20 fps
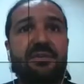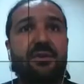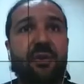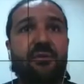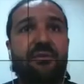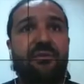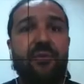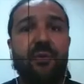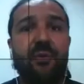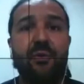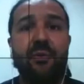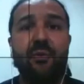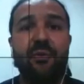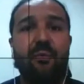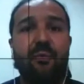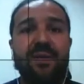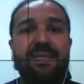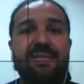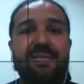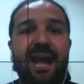So
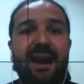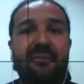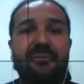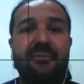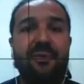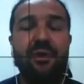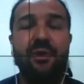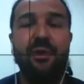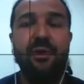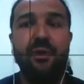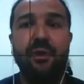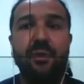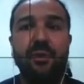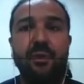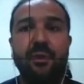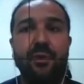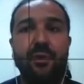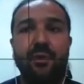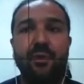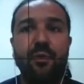with depth,
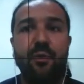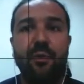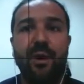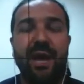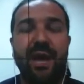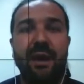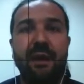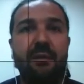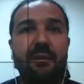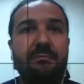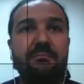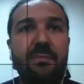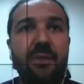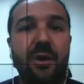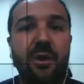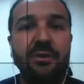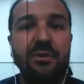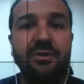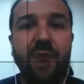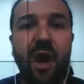we can
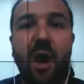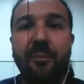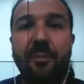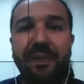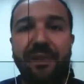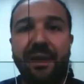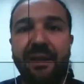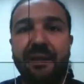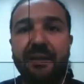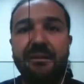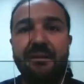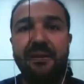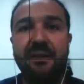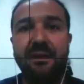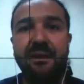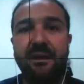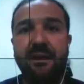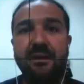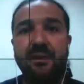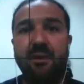also obtain
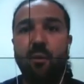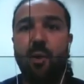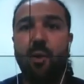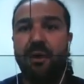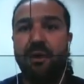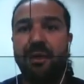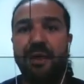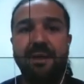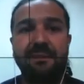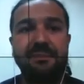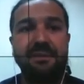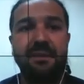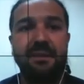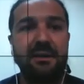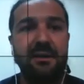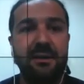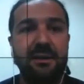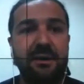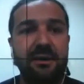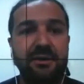the water depths
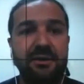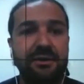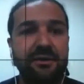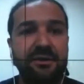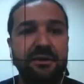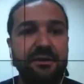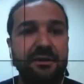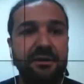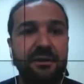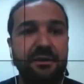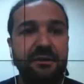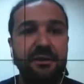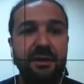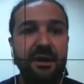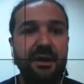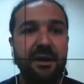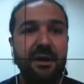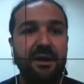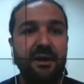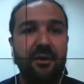just
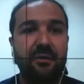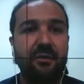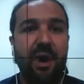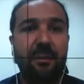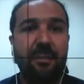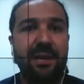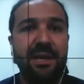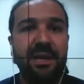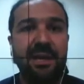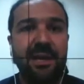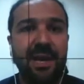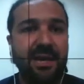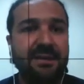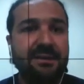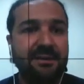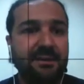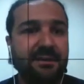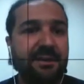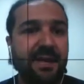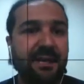rapidly.
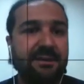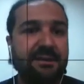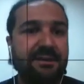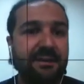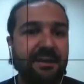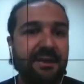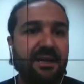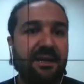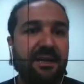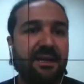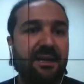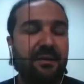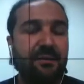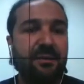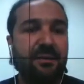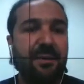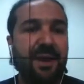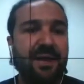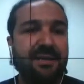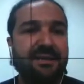Yes, it
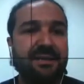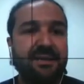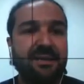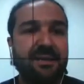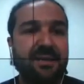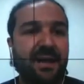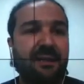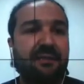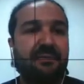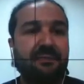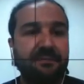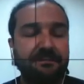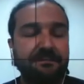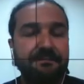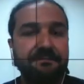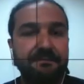replaces it. Yes.